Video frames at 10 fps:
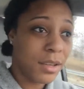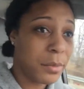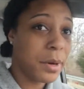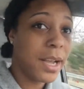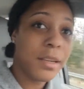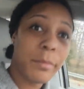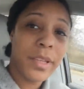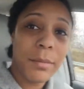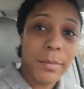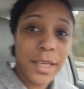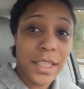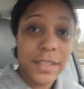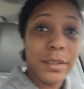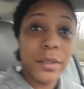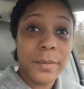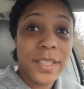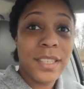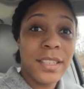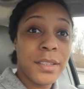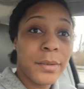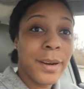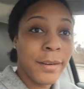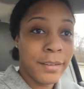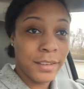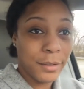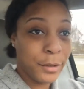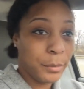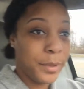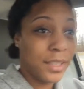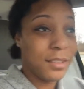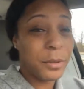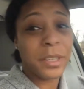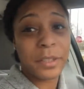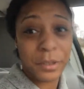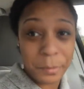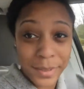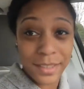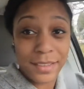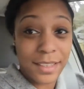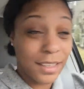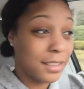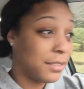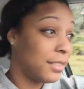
quite a bit of money, so I'm still hurting a little bit on a little bit of stuff.